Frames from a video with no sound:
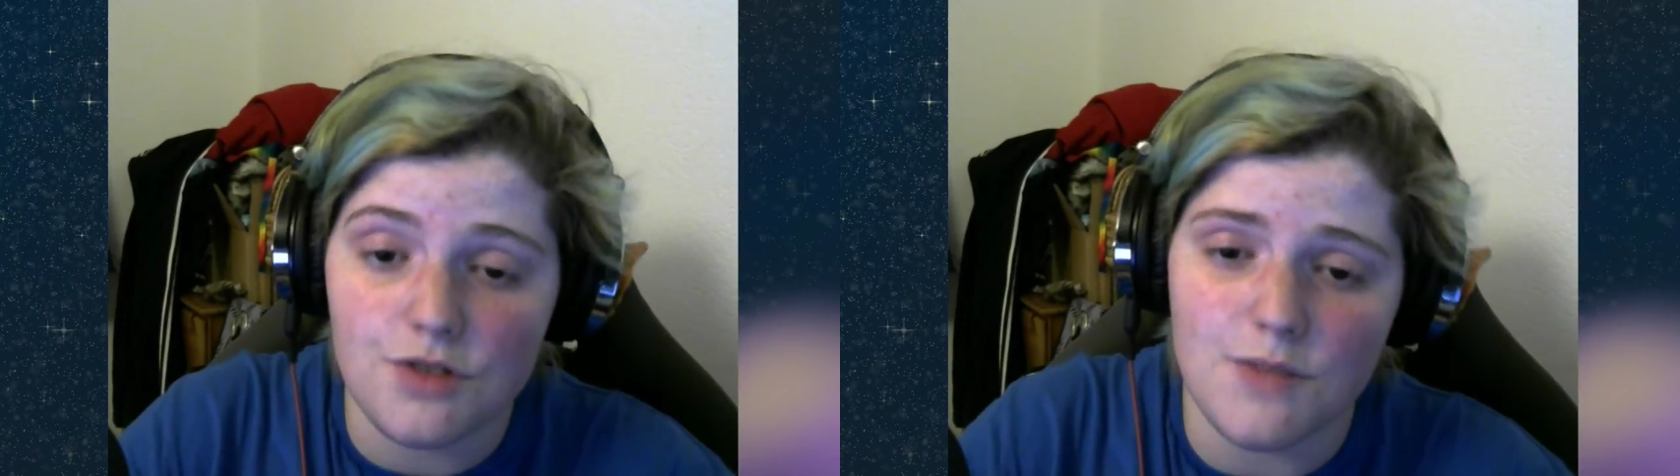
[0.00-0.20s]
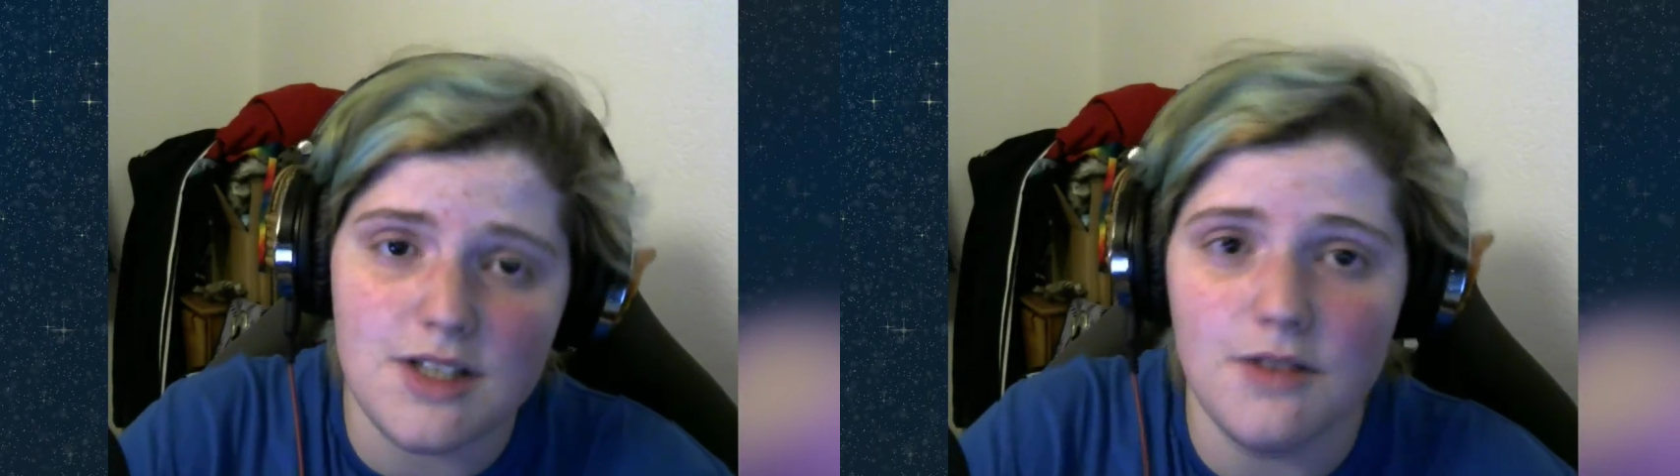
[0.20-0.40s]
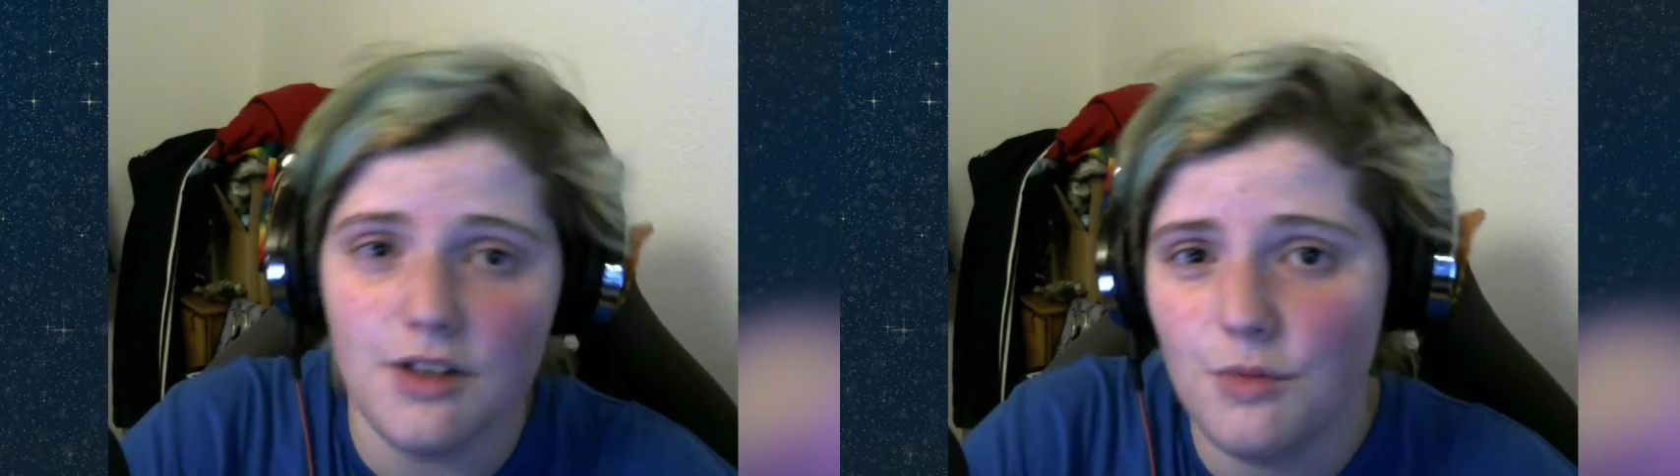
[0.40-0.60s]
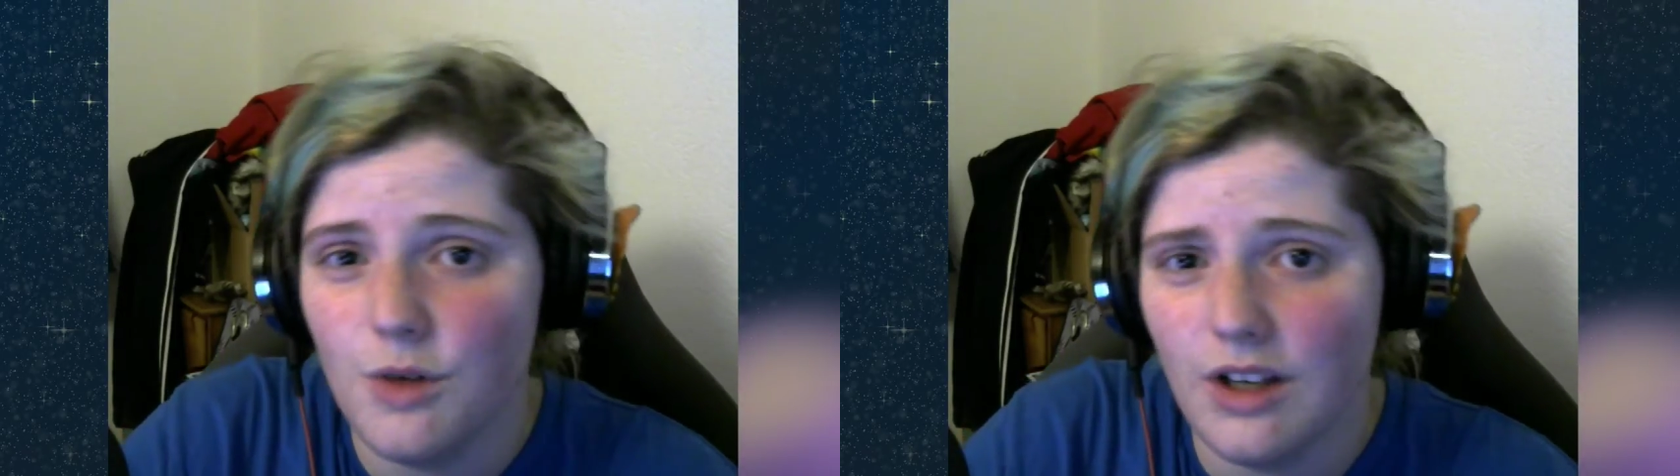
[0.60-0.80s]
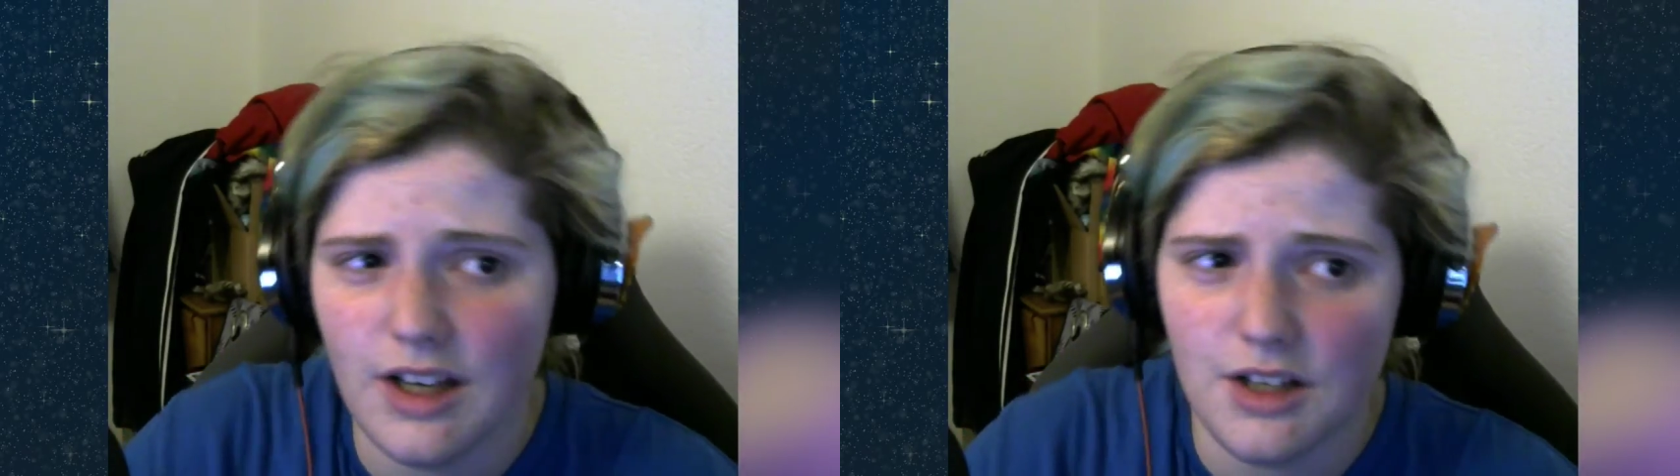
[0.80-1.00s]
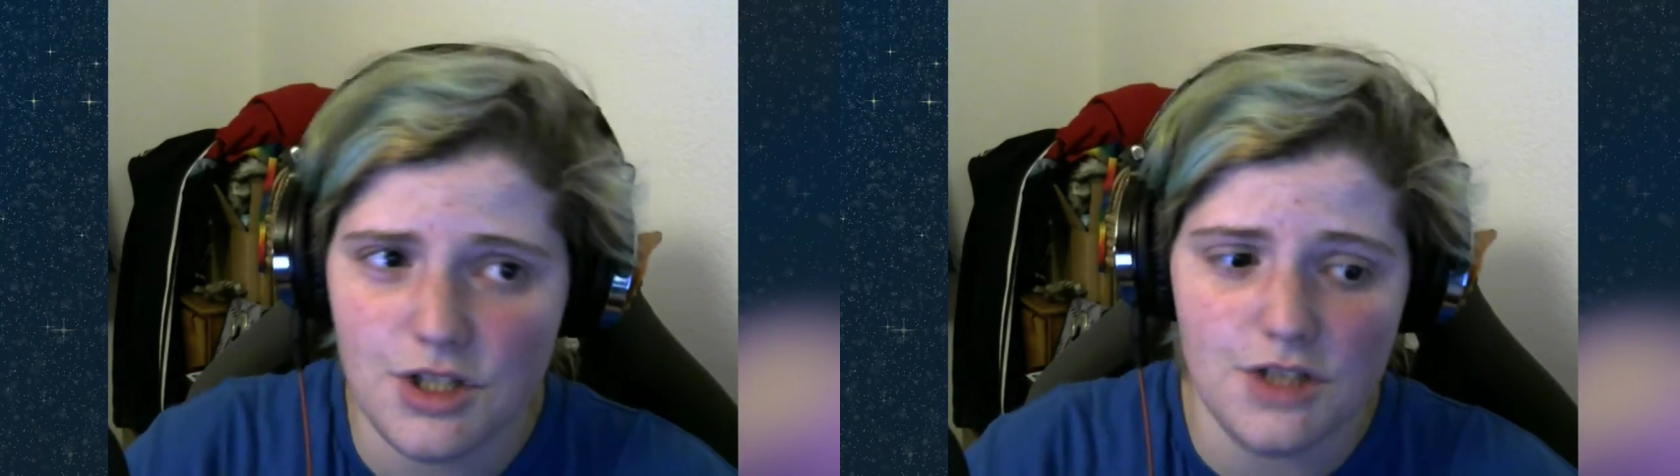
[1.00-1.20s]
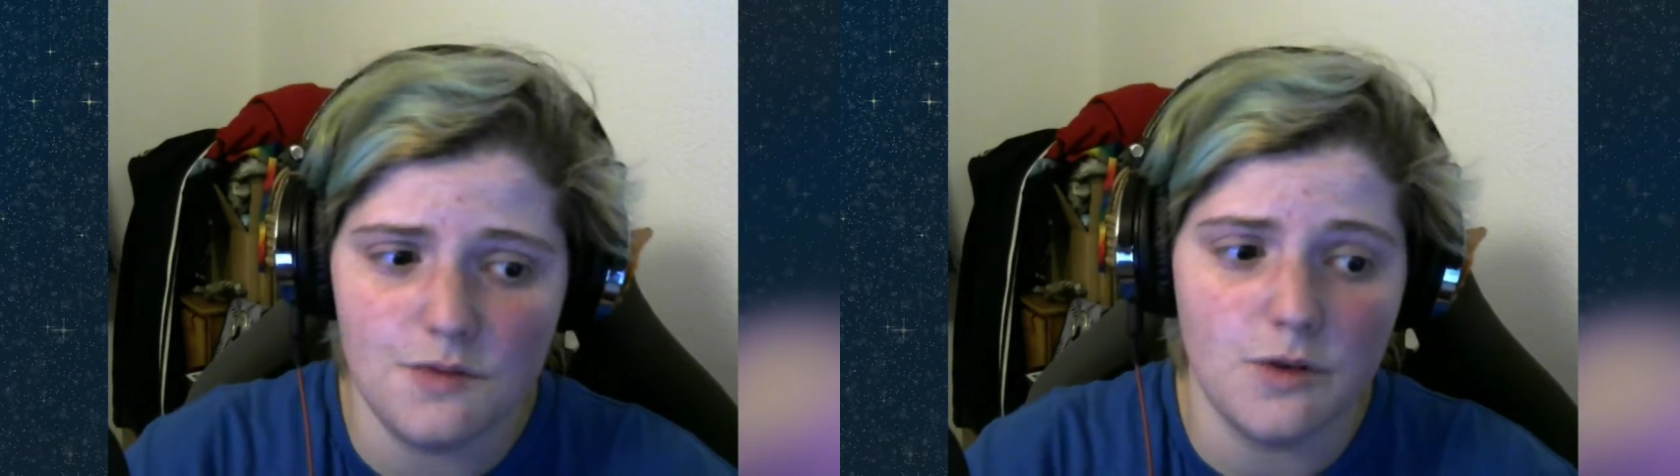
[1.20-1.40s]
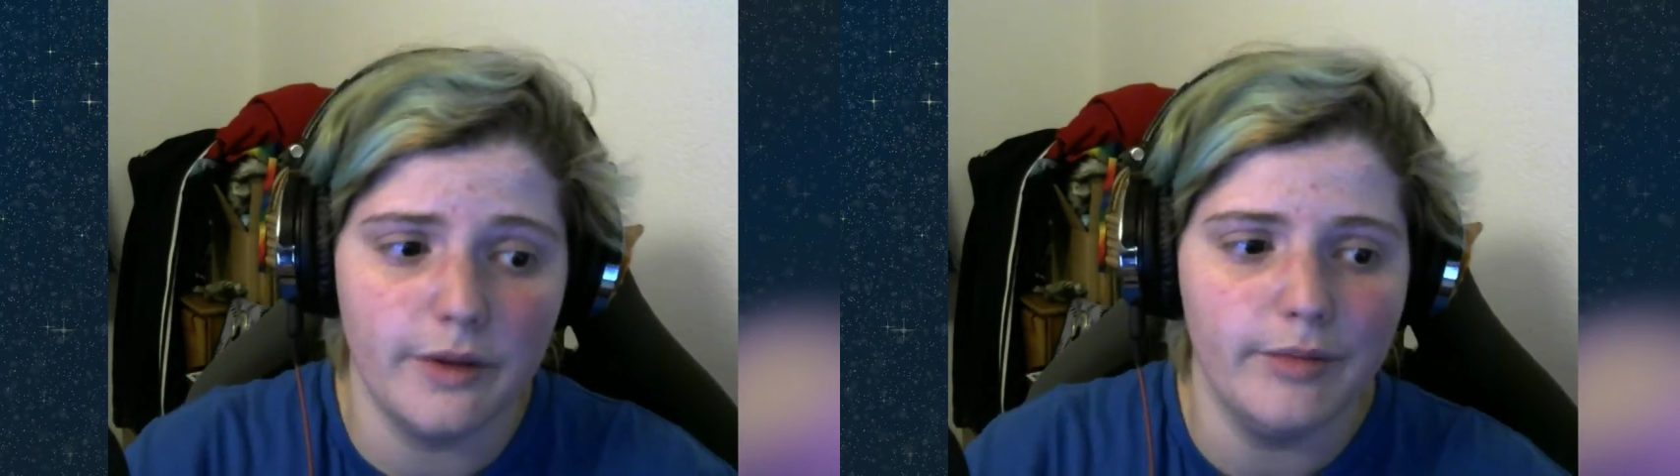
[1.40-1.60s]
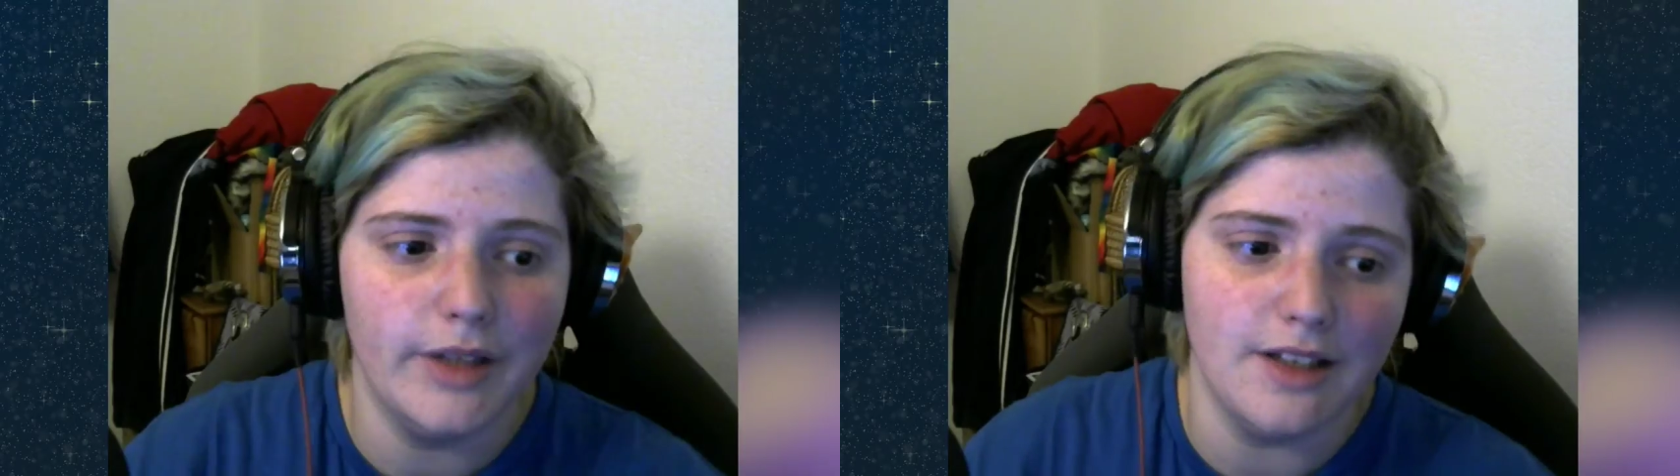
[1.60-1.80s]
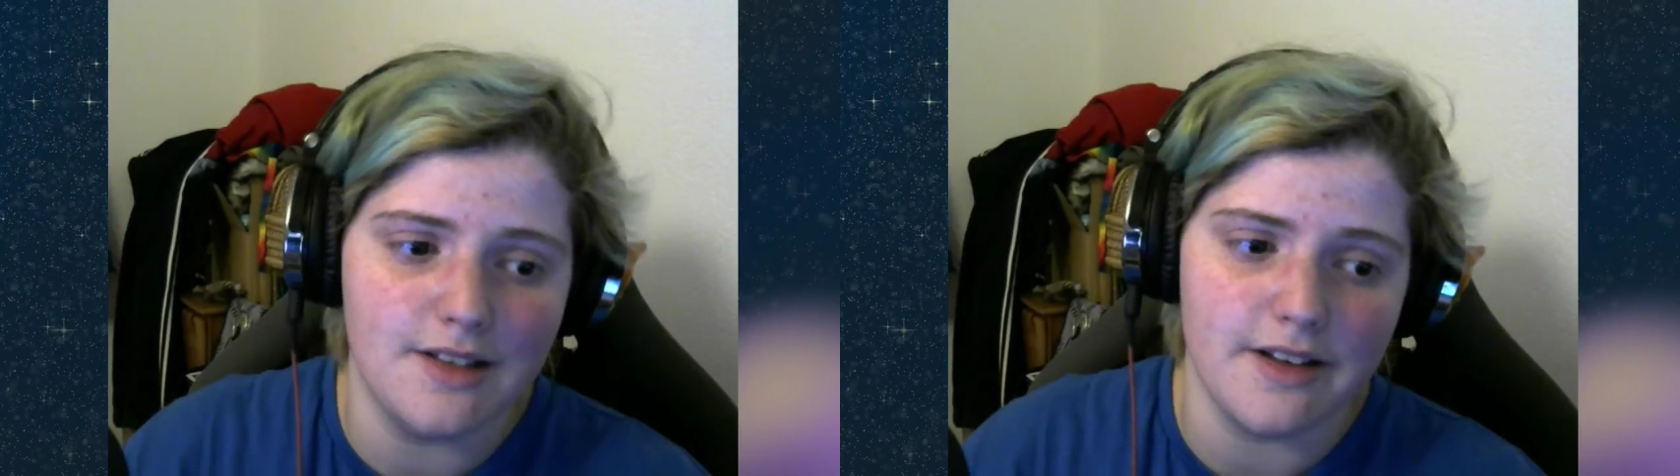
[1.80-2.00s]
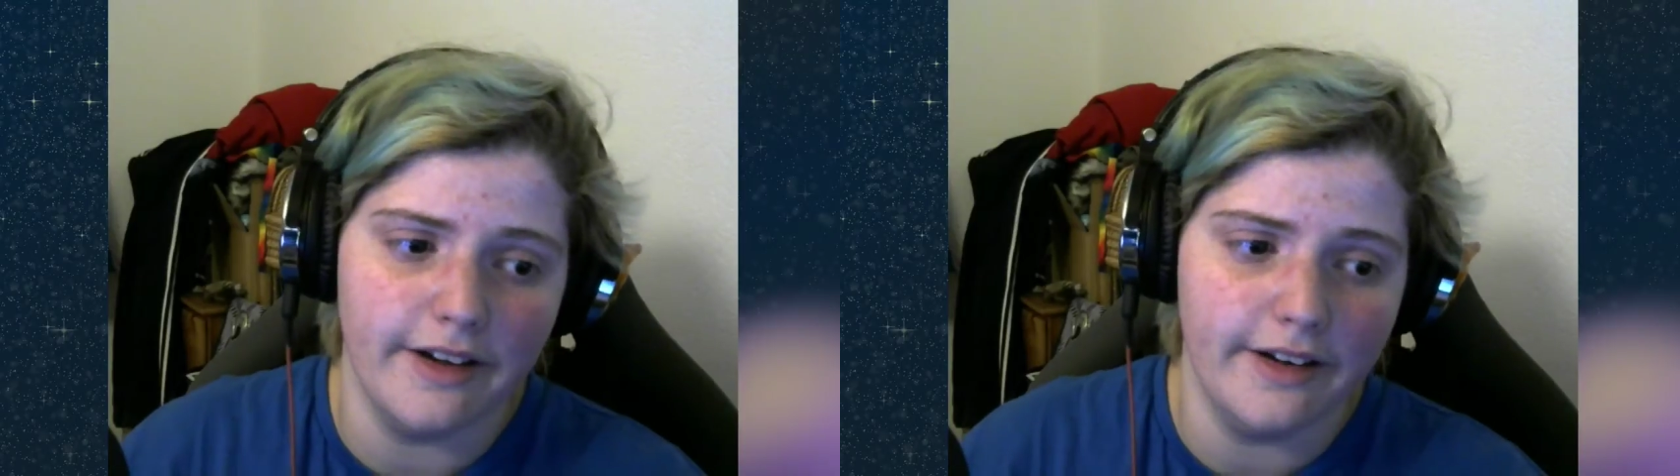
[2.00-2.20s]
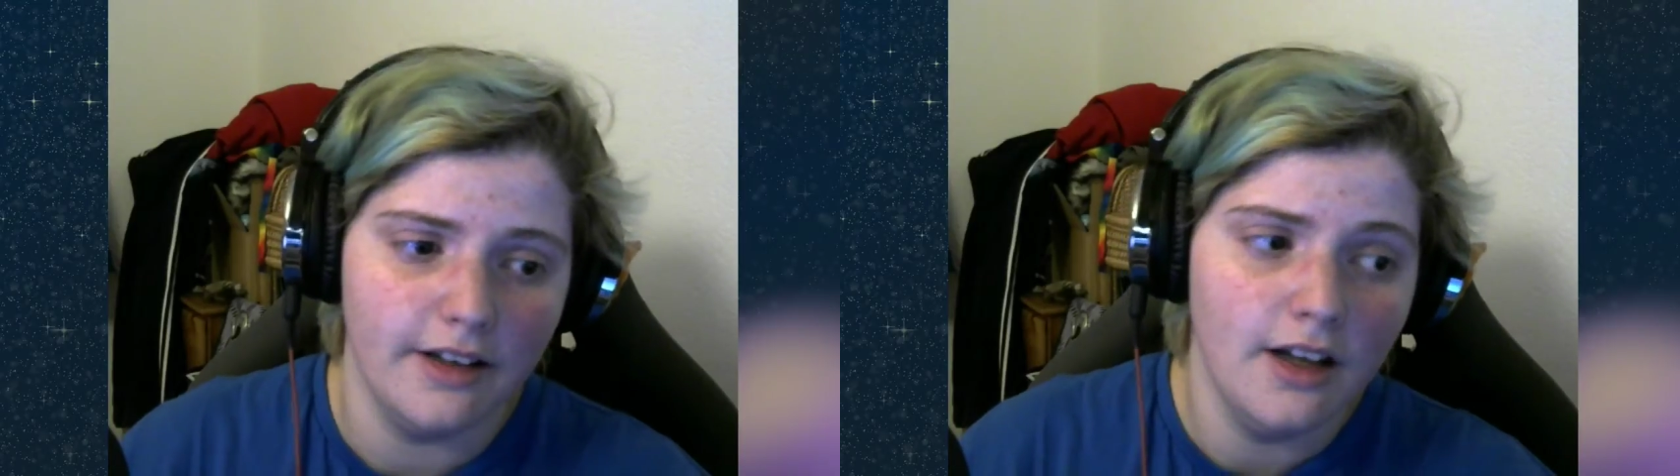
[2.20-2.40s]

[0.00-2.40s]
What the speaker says: miscommunications between me and Cy.